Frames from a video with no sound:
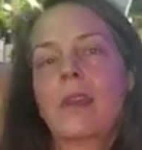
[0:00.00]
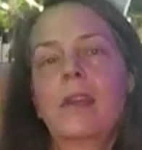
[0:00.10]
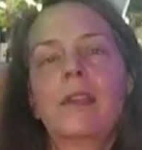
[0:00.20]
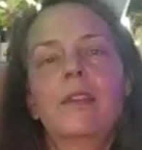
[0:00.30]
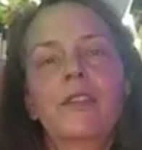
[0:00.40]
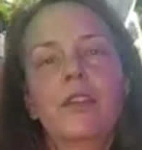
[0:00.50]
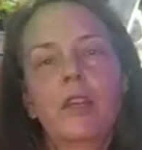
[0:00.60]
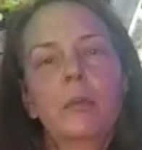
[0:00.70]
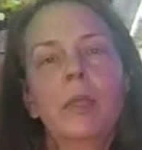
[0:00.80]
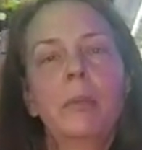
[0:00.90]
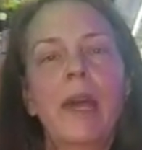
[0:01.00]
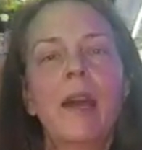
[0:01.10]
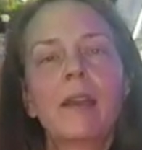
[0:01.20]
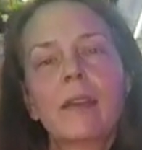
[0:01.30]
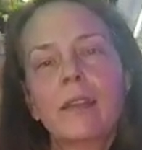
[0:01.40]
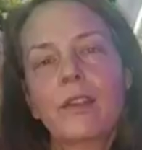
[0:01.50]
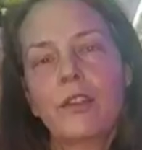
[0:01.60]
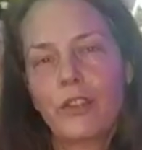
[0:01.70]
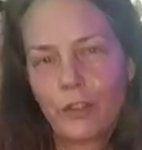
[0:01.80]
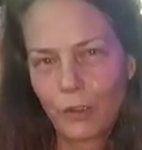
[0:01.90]
and sent me back
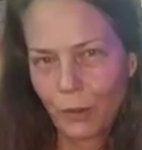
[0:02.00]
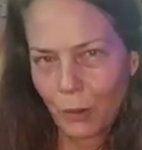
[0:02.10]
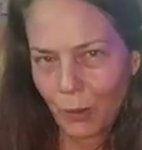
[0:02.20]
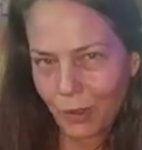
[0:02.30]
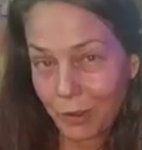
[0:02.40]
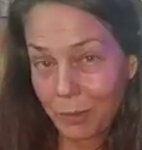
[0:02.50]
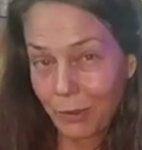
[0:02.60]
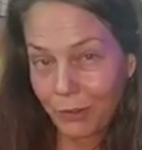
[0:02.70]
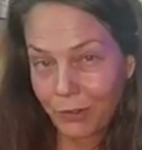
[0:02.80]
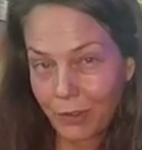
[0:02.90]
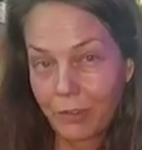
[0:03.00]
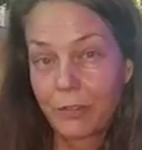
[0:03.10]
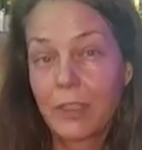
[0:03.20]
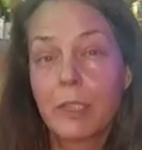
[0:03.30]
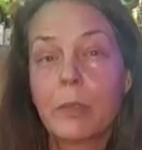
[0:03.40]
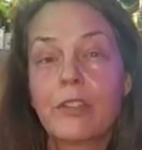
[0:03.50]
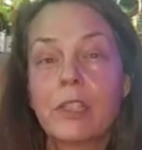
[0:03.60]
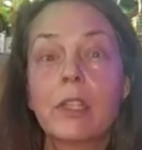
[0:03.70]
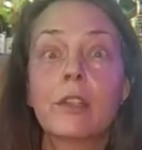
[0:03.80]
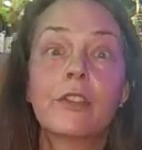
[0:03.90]
into an abusive,
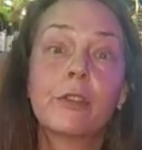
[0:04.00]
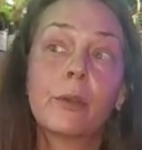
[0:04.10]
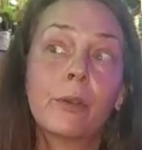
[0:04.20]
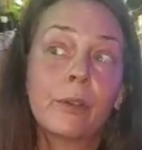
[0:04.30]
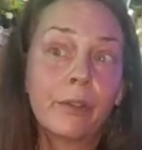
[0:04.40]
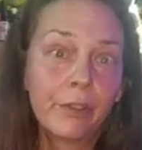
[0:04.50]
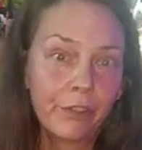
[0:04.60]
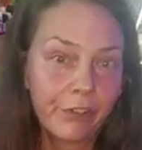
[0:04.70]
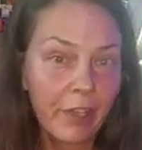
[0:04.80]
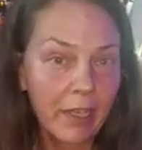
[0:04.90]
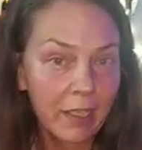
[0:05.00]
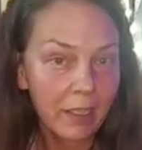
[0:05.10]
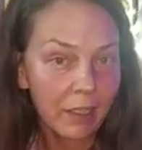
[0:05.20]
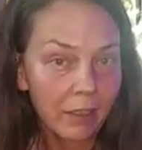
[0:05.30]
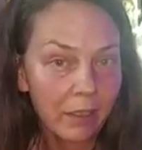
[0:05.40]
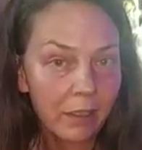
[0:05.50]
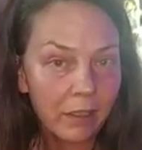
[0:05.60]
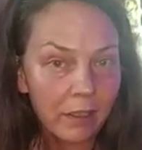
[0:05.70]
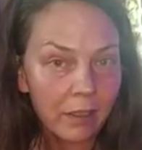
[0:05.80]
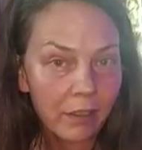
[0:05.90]
limiting, soul-sucking,
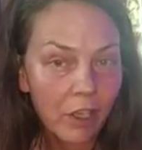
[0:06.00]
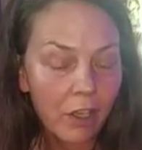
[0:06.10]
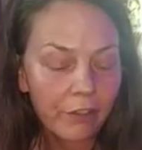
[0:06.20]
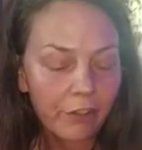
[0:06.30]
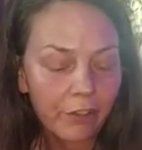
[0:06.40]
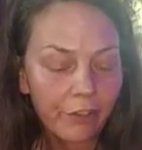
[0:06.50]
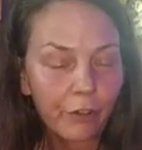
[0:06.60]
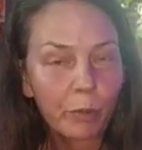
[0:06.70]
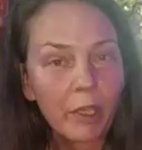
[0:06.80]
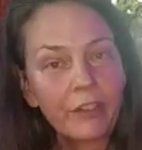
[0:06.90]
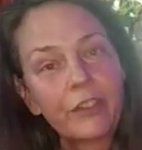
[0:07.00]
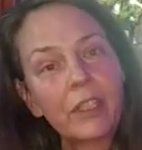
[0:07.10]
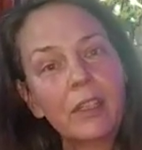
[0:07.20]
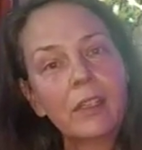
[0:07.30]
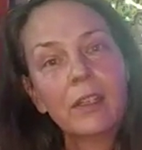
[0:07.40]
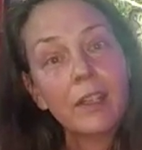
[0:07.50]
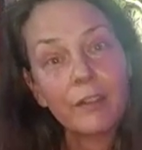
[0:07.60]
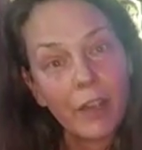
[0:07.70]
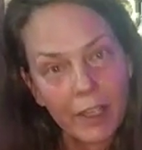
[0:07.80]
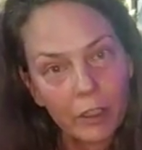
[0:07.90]
conscious, suppressing
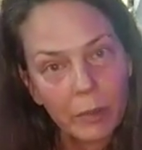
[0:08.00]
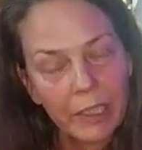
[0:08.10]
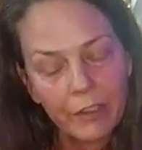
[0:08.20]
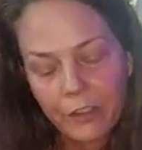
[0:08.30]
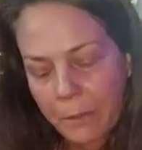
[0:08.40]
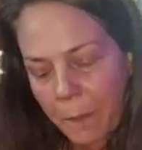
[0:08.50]
environment.